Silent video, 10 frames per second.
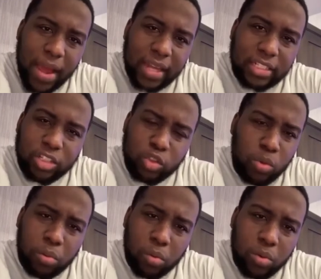back as a
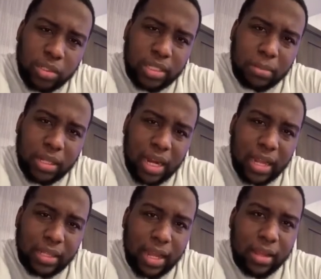Subaru or something
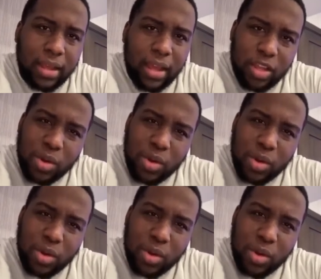like that.